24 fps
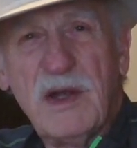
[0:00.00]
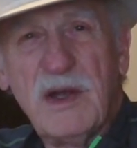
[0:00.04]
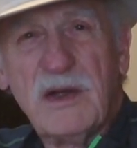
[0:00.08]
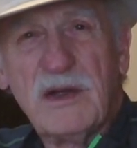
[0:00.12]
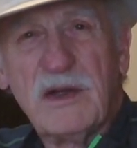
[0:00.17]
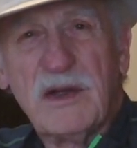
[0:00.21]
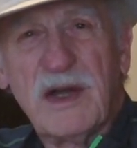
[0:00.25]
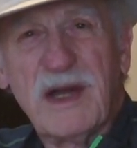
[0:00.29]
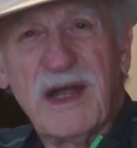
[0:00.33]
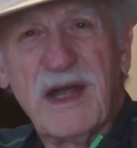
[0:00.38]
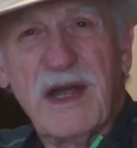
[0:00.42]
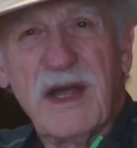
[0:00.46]

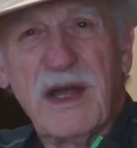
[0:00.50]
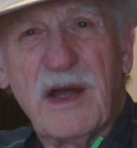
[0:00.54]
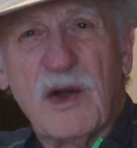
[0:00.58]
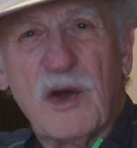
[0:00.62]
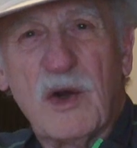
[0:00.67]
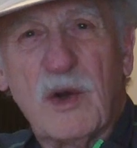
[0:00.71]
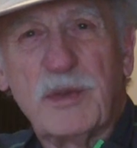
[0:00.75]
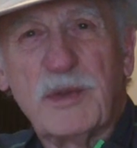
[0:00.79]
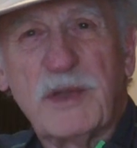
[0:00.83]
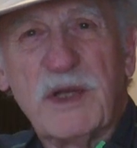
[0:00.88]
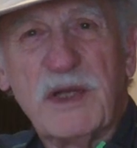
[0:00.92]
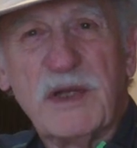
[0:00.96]
Today I
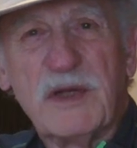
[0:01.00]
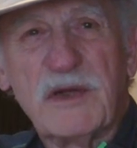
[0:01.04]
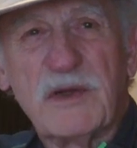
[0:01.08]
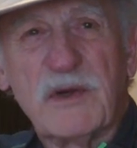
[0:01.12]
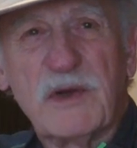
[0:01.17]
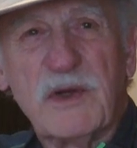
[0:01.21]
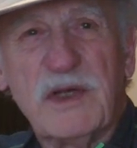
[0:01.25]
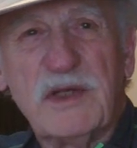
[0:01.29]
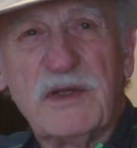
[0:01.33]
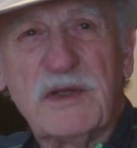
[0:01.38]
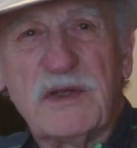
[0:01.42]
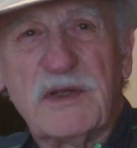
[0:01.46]
hope to
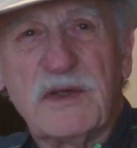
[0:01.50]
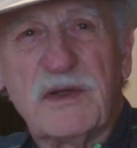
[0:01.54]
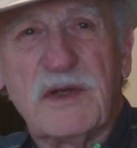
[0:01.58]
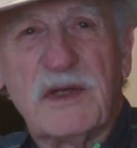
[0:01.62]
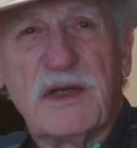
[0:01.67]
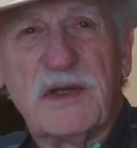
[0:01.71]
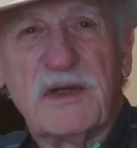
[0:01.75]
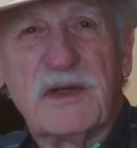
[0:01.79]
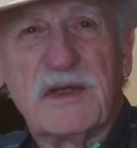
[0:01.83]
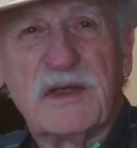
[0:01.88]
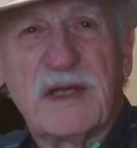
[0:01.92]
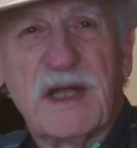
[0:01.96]
increase your
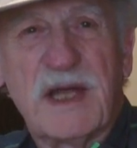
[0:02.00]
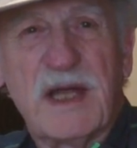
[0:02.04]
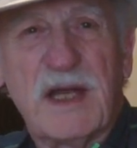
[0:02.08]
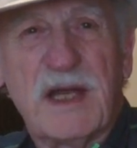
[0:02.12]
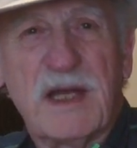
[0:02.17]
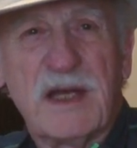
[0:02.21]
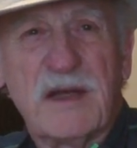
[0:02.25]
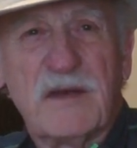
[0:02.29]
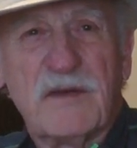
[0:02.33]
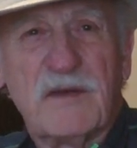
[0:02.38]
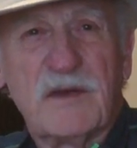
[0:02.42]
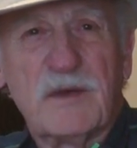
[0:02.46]

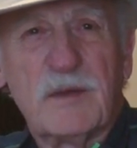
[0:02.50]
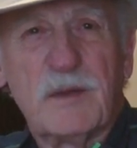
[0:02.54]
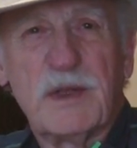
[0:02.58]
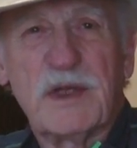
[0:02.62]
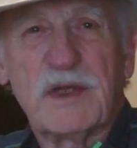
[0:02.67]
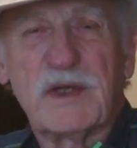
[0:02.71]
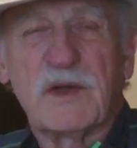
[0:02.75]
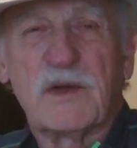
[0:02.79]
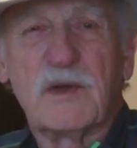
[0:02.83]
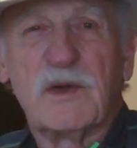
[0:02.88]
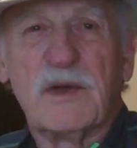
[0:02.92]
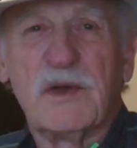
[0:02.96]
understanding of the
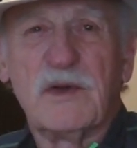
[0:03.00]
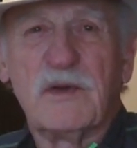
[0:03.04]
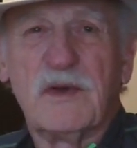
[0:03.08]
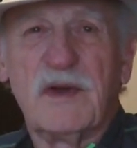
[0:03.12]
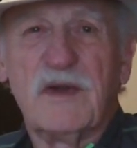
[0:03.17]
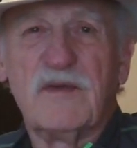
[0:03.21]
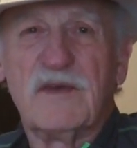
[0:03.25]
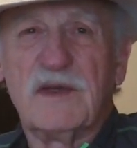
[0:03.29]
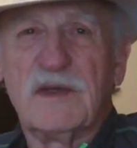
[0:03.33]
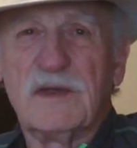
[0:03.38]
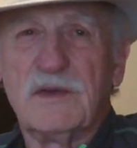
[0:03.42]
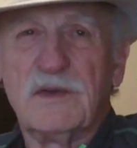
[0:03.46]
Bitcoin
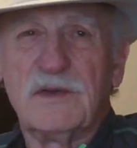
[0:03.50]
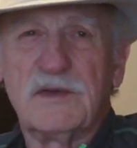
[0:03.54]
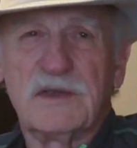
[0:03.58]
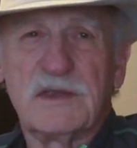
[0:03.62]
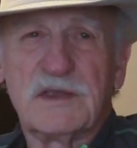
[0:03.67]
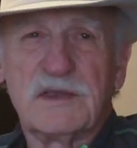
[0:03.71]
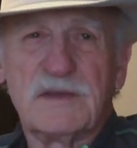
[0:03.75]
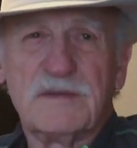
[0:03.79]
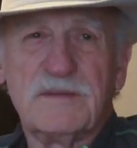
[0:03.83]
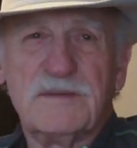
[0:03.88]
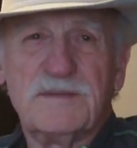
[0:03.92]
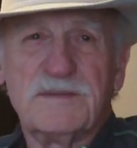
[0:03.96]

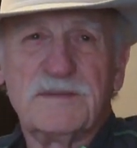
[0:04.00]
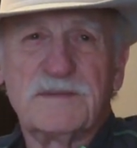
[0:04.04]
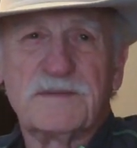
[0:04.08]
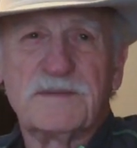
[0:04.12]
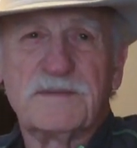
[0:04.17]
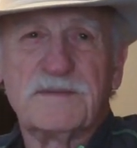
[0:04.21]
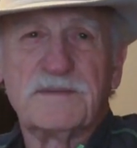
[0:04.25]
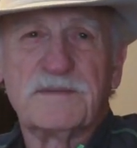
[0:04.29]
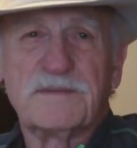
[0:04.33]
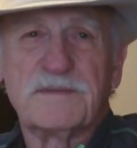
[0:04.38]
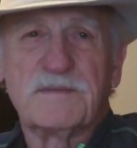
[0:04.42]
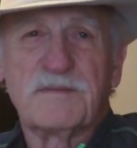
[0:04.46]
revolution.
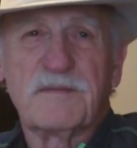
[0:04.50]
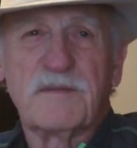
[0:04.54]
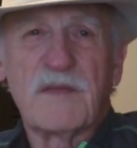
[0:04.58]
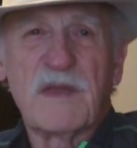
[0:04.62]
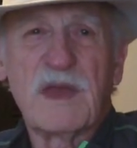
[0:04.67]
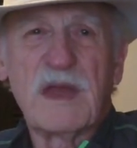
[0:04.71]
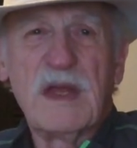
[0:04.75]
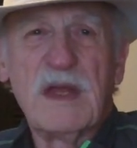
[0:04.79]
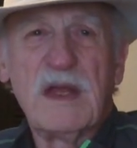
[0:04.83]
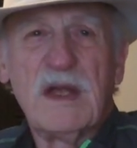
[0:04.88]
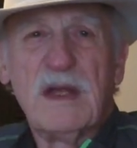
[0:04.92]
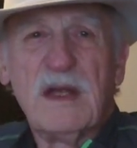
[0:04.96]

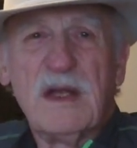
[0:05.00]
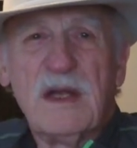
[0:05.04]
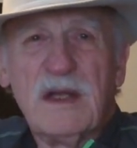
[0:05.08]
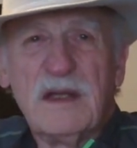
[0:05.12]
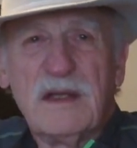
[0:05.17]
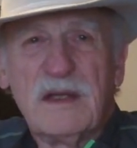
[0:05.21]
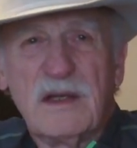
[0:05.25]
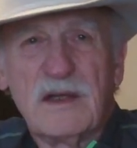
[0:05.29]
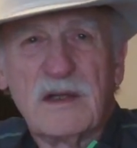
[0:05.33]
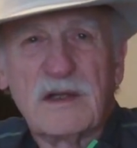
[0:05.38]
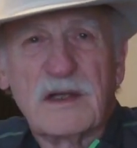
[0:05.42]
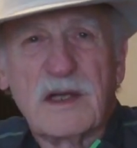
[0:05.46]

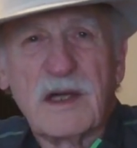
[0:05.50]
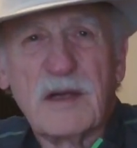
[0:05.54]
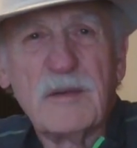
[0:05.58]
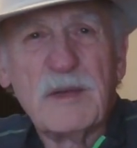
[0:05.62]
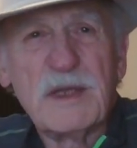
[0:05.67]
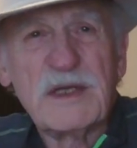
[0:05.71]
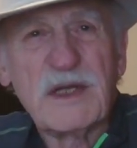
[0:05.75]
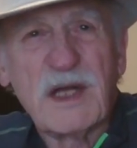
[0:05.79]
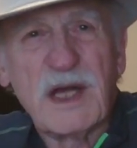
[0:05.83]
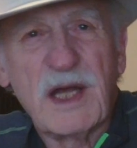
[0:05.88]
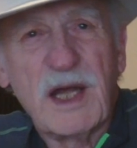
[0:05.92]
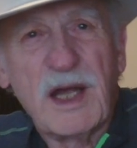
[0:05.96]
There will come
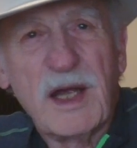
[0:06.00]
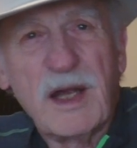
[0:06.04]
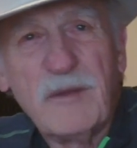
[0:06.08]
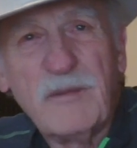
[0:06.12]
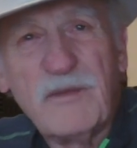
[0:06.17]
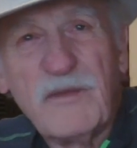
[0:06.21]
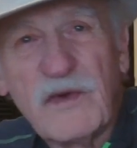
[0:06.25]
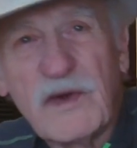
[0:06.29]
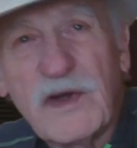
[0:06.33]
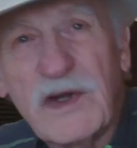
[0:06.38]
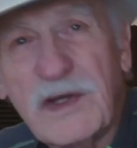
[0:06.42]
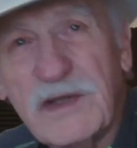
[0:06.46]
a
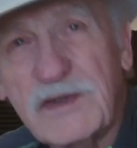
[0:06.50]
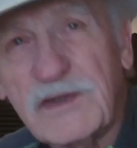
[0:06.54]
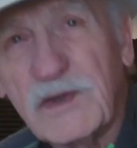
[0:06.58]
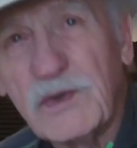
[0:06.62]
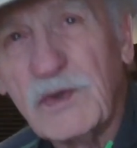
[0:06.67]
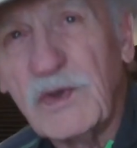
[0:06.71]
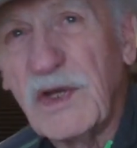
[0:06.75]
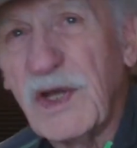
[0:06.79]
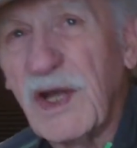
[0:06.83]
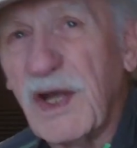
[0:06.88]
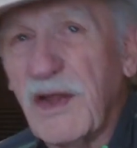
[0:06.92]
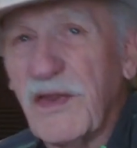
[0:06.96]
time, very
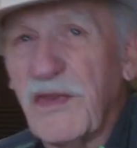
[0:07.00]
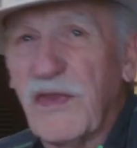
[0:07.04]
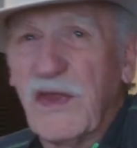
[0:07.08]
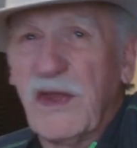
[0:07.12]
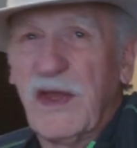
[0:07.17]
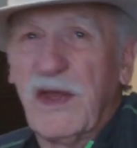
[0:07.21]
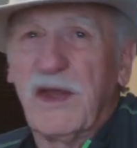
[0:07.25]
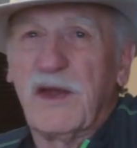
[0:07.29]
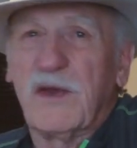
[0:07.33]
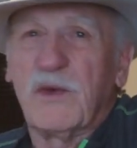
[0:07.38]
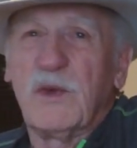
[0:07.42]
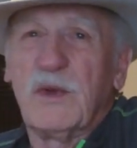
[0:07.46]
soon I
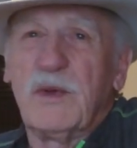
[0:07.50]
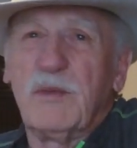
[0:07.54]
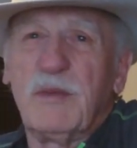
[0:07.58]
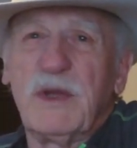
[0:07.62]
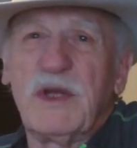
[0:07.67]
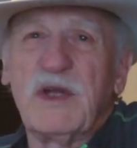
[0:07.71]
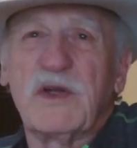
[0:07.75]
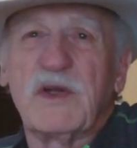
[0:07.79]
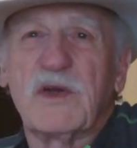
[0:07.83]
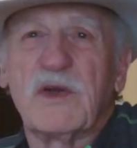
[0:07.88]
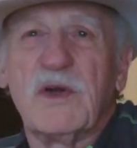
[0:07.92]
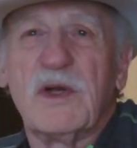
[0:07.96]
think, when
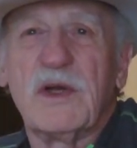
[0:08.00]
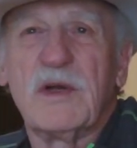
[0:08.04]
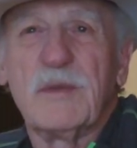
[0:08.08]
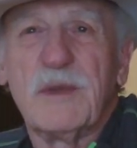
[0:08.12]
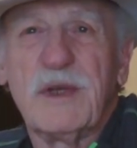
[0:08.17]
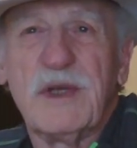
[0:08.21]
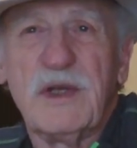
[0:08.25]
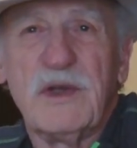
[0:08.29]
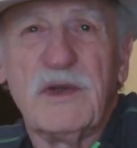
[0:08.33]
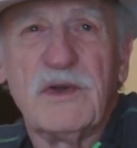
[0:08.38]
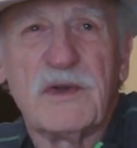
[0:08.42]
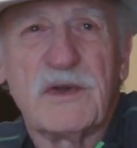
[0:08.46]
Bitcoin will be
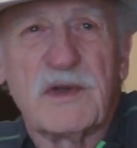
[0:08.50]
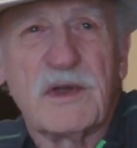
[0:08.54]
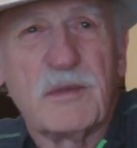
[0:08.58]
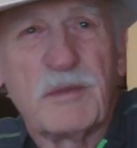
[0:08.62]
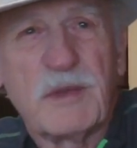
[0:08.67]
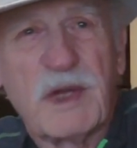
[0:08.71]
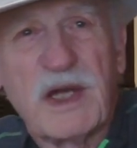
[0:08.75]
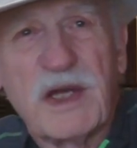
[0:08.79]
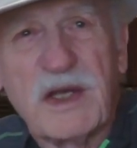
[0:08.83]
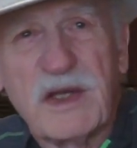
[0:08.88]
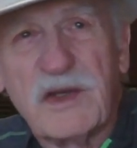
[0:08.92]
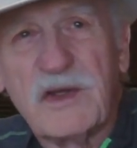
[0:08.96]
used to
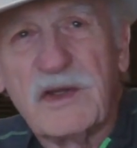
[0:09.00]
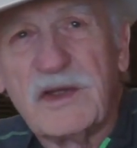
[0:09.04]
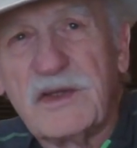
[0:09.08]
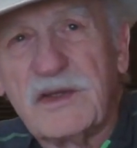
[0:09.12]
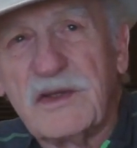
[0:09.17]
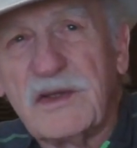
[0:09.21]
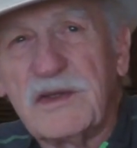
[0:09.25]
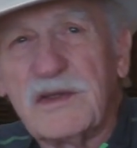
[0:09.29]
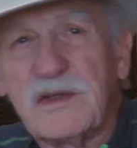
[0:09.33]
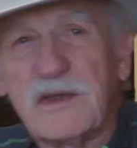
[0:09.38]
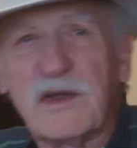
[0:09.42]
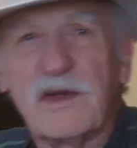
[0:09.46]
buy goods
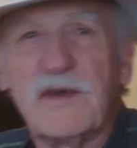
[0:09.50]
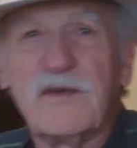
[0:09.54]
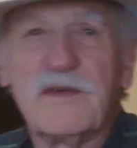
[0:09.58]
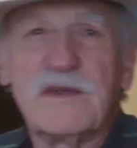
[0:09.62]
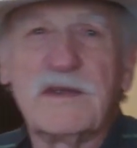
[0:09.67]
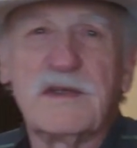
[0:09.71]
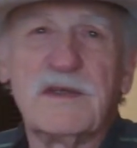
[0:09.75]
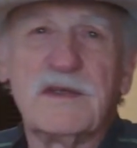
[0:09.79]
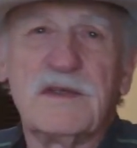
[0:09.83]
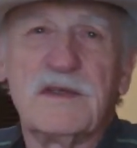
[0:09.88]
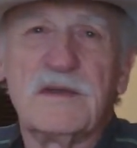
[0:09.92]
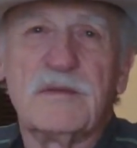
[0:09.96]
and
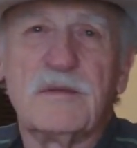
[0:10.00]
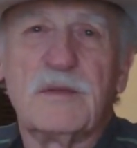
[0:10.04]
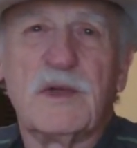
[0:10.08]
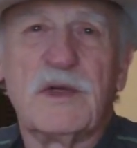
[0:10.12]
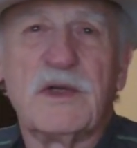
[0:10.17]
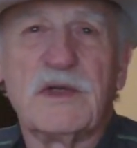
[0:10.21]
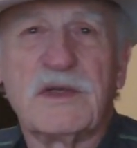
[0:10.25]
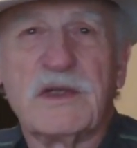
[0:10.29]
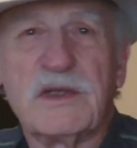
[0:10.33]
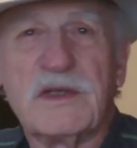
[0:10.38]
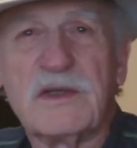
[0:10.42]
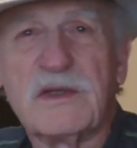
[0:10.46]
services at
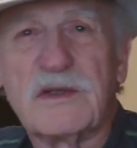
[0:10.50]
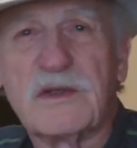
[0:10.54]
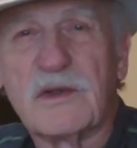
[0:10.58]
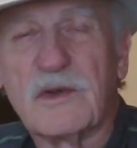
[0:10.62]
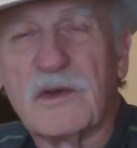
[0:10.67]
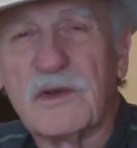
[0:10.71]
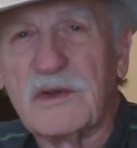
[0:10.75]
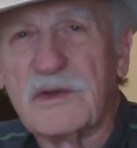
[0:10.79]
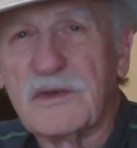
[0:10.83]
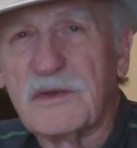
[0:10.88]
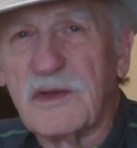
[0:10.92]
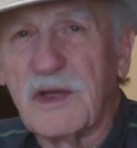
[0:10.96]
merchant
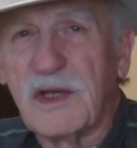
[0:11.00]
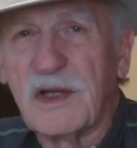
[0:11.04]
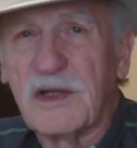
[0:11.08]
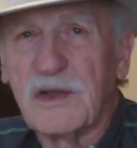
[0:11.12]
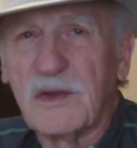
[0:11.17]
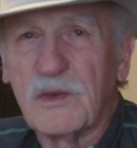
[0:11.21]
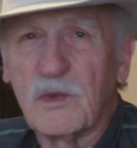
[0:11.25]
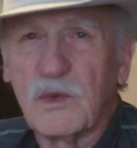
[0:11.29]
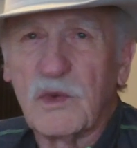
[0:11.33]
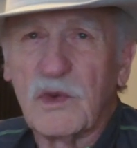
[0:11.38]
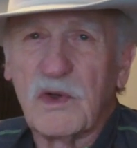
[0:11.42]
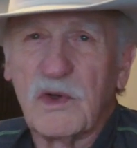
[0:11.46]
stores around
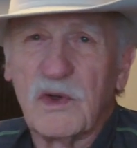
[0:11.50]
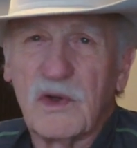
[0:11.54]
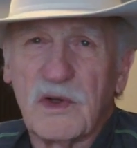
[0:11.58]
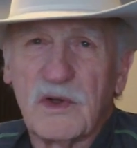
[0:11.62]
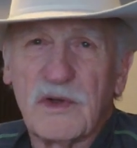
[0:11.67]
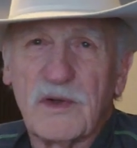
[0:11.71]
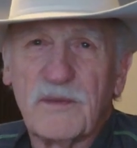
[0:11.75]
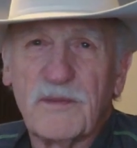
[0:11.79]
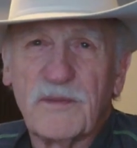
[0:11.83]
the world.